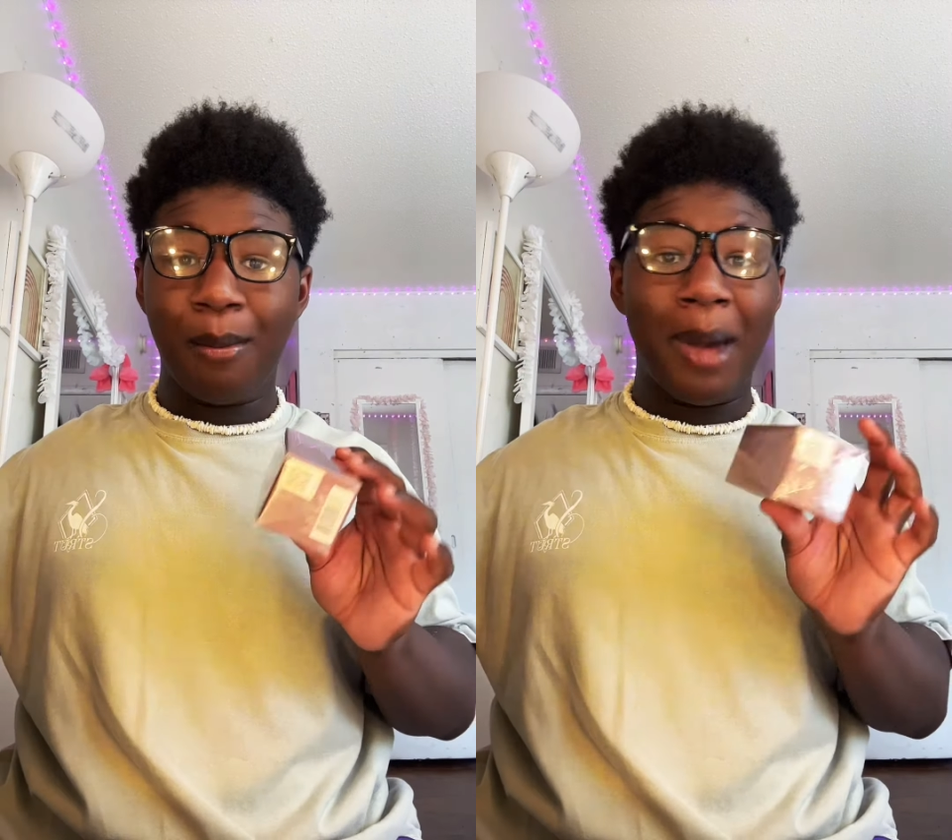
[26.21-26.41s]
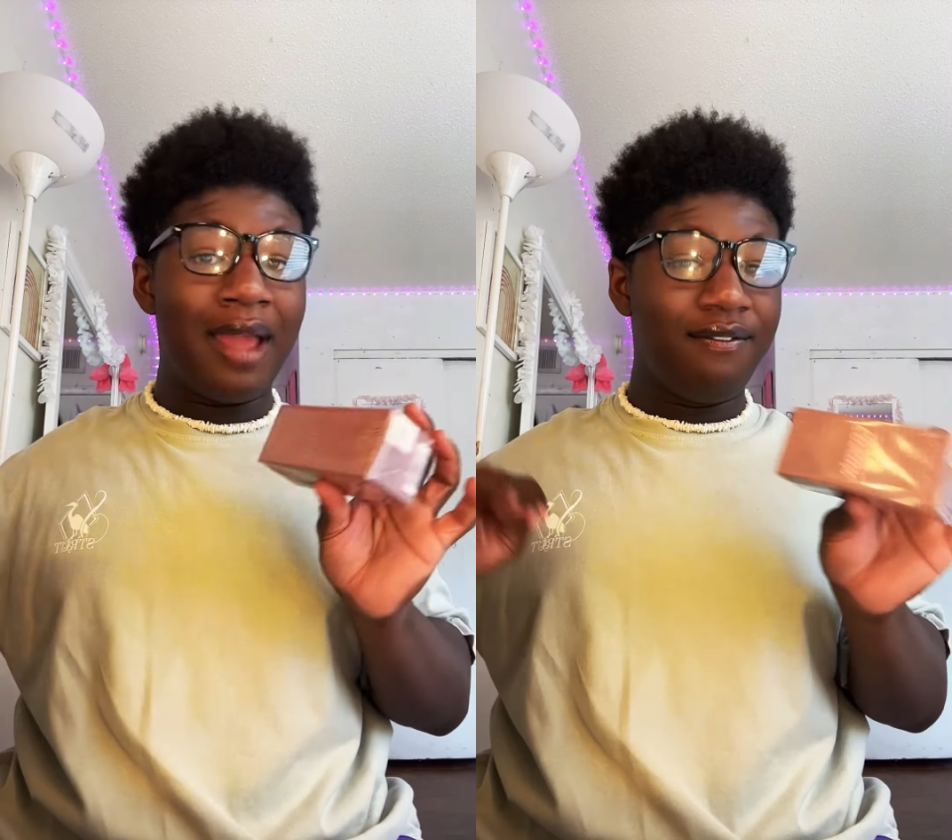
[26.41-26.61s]

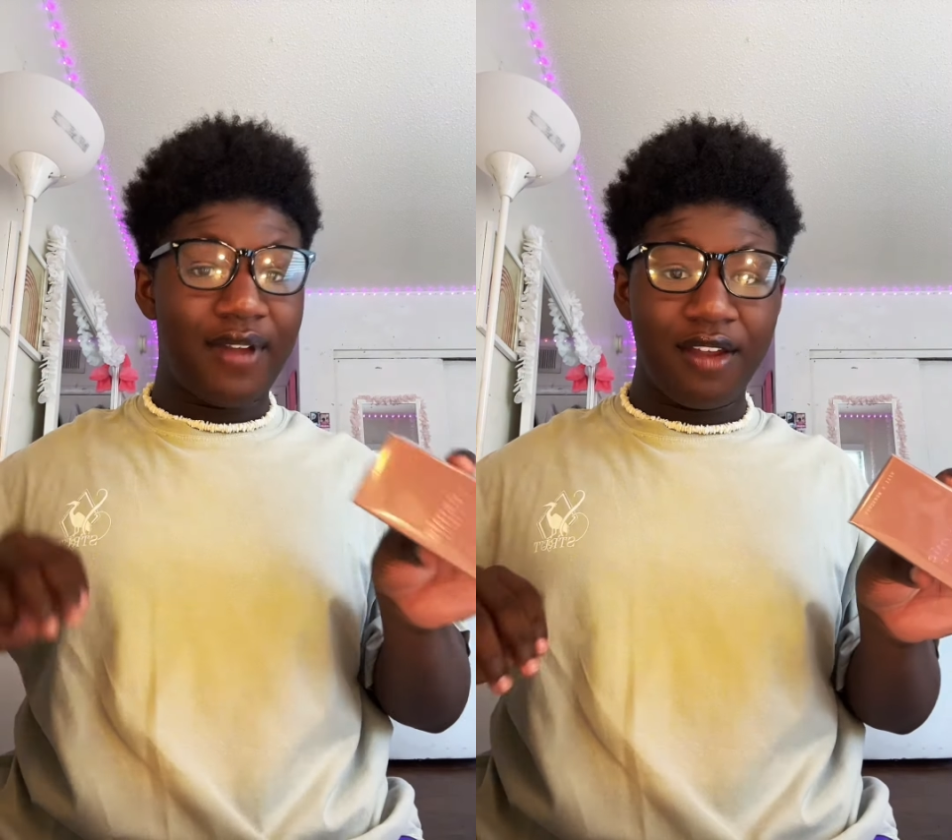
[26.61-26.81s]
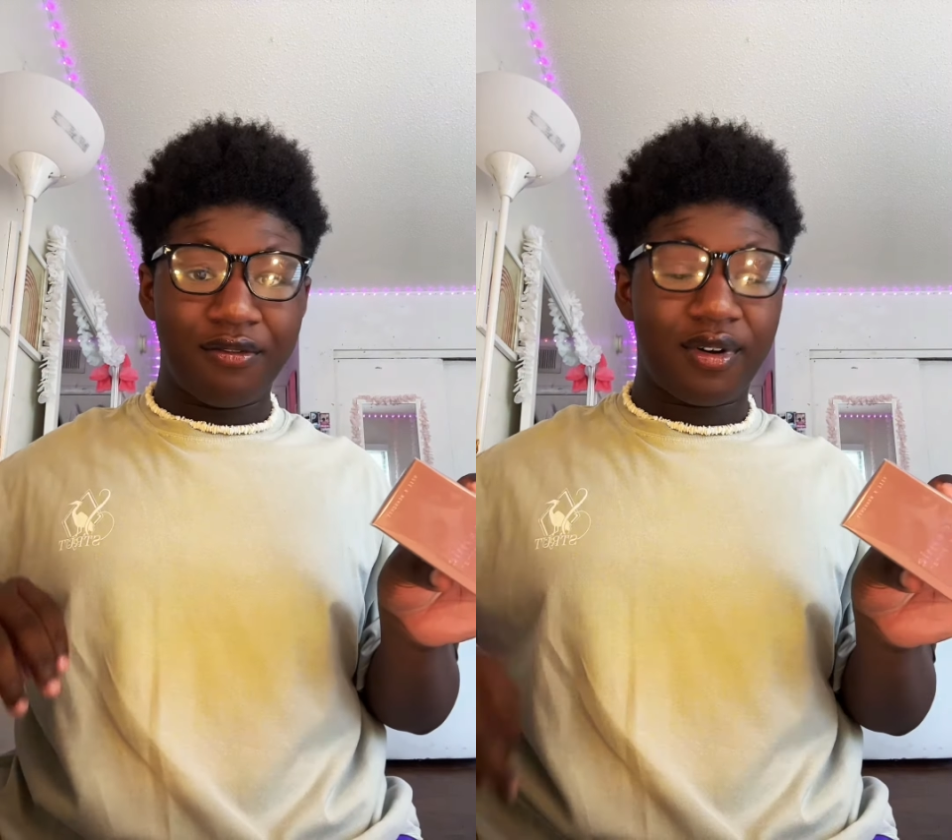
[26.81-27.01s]
My
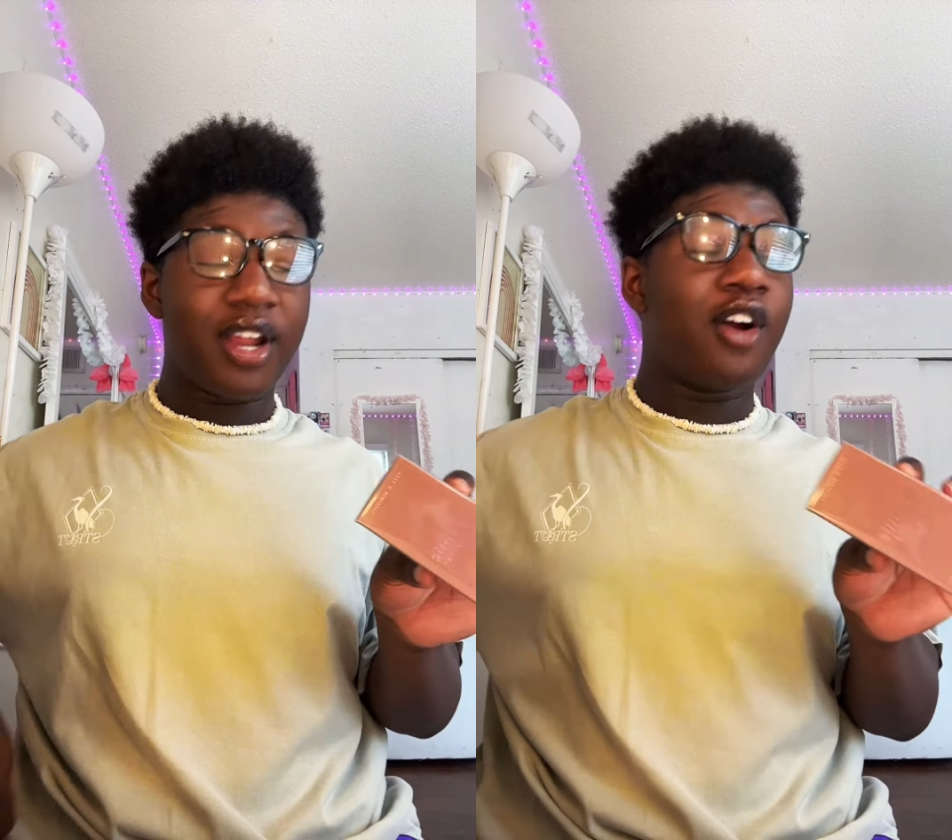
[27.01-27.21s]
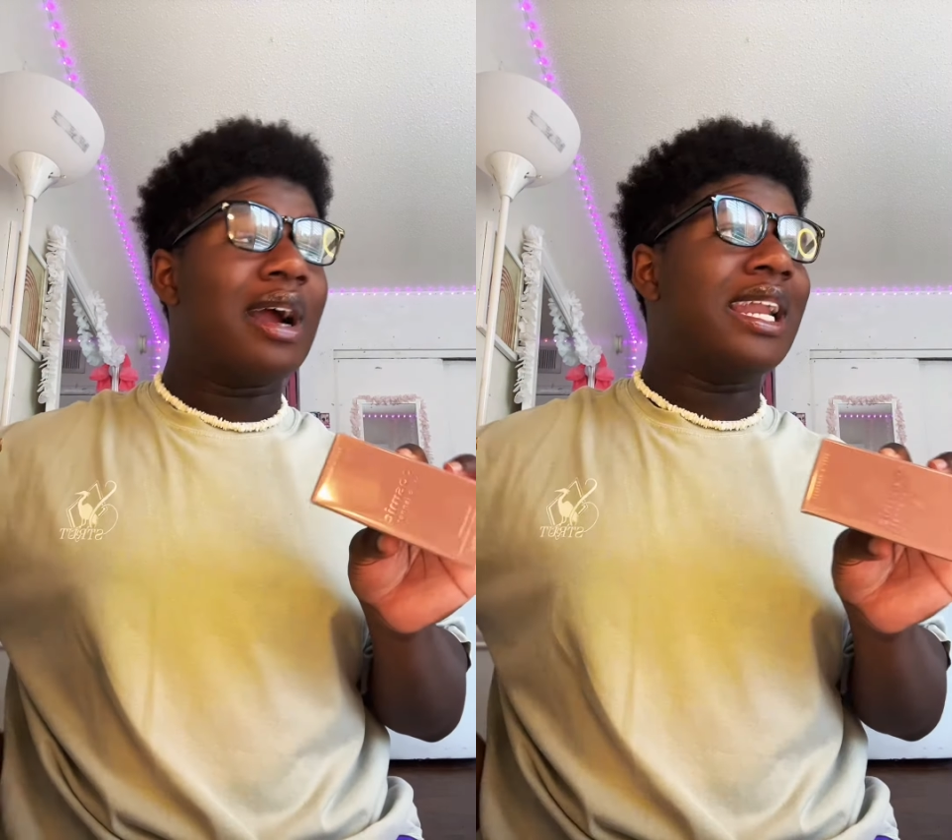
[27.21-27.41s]

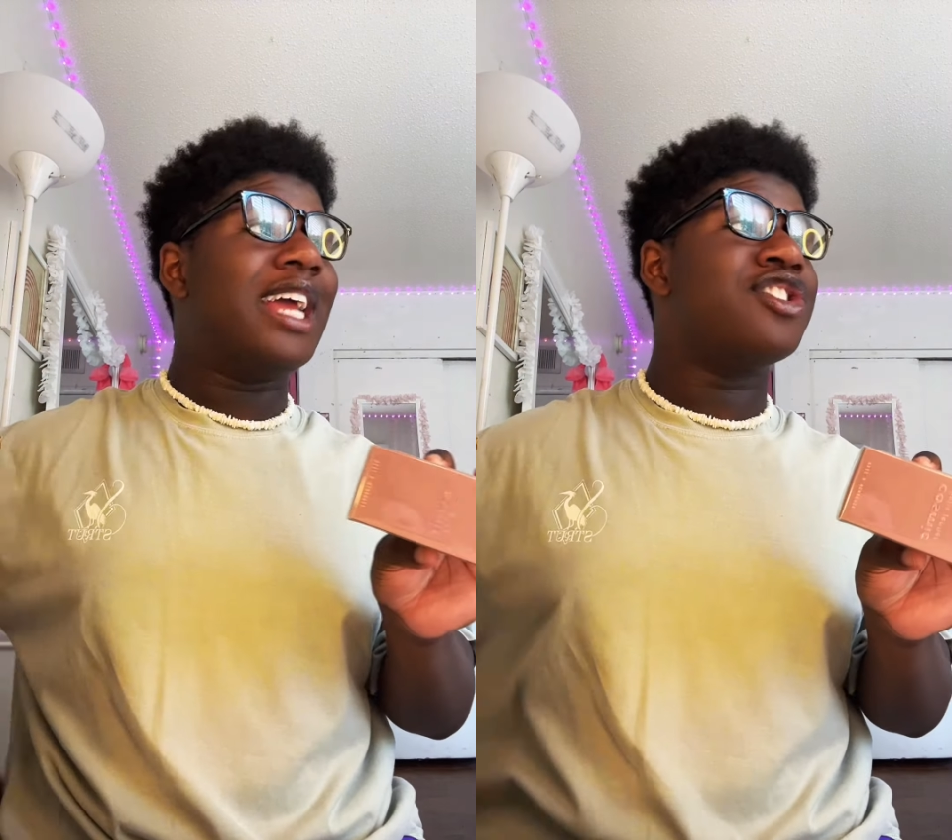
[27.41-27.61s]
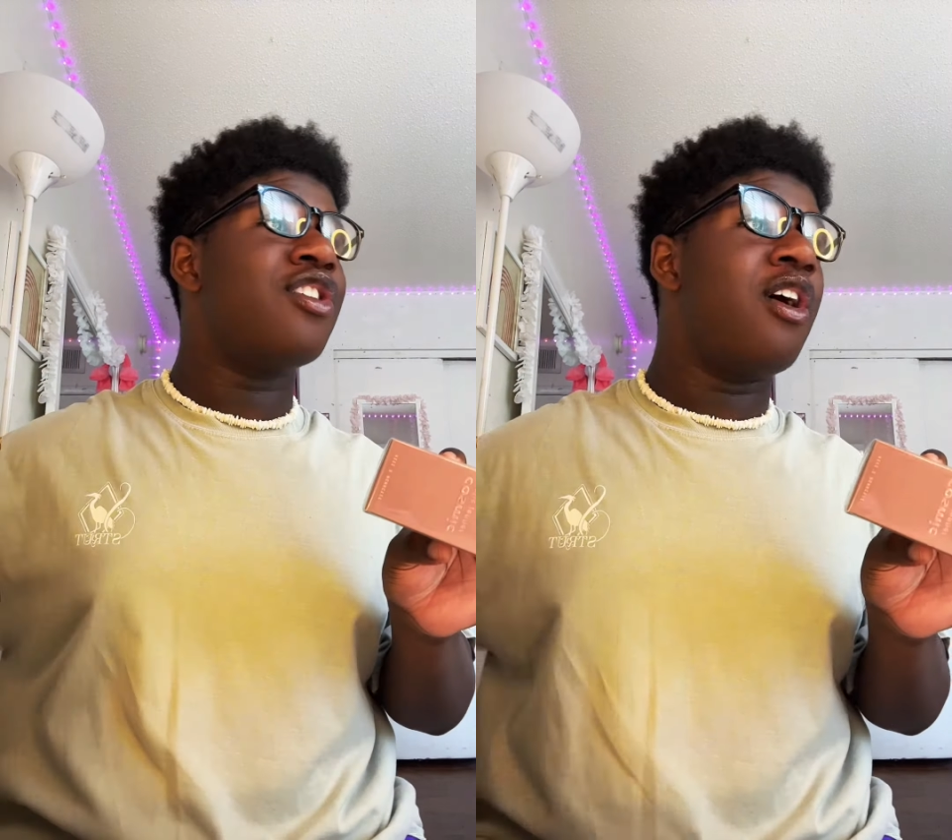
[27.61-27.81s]
favorite Kardashian